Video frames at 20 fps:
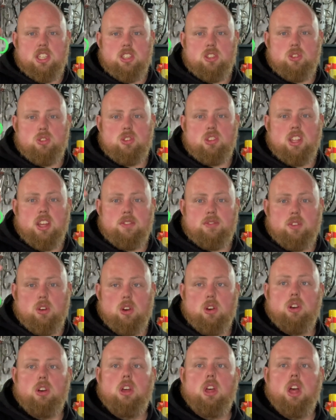It's just I've
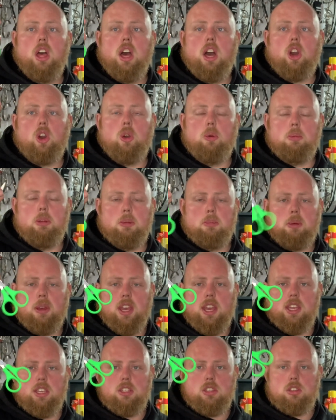got a couple of
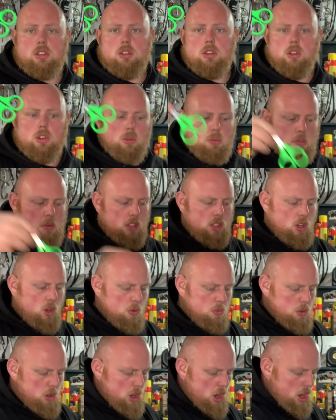pairs with
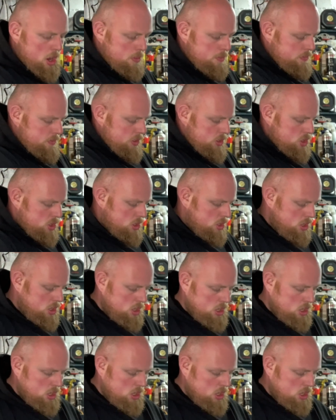going carp fishing.